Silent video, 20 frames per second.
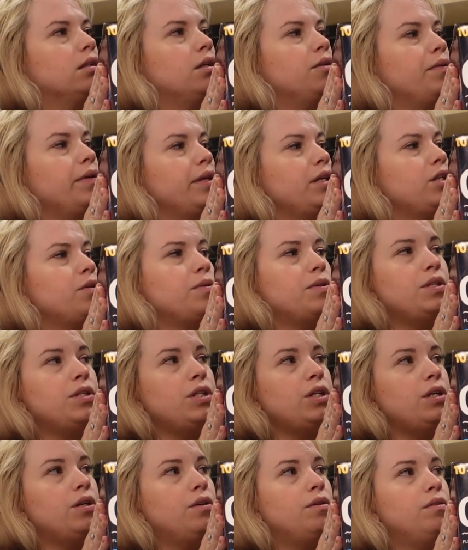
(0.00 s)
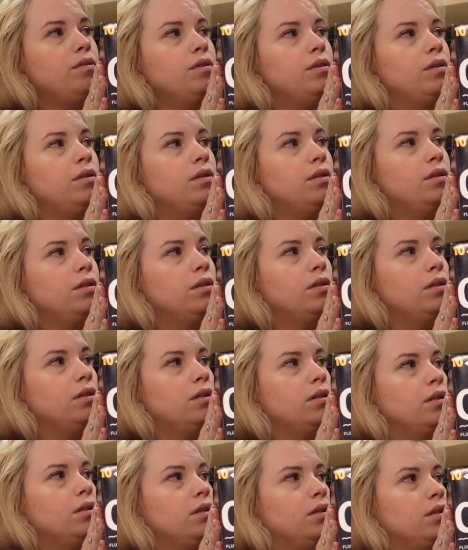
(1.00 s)
I'm really doing the do.
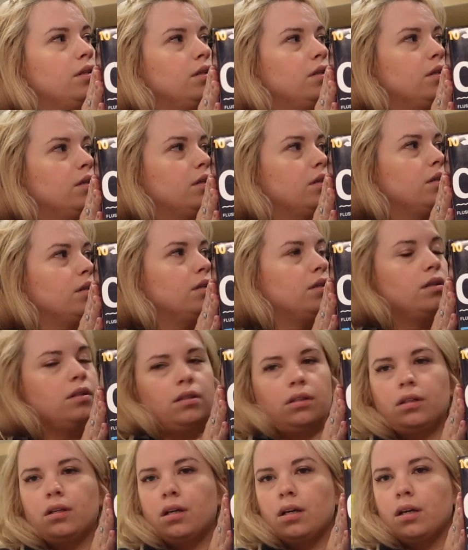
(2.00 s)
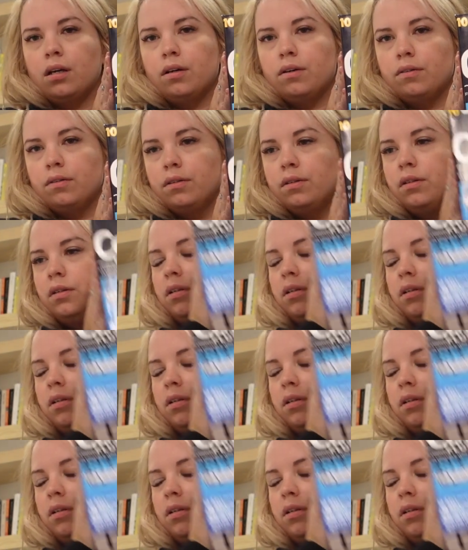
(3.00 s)
Oh.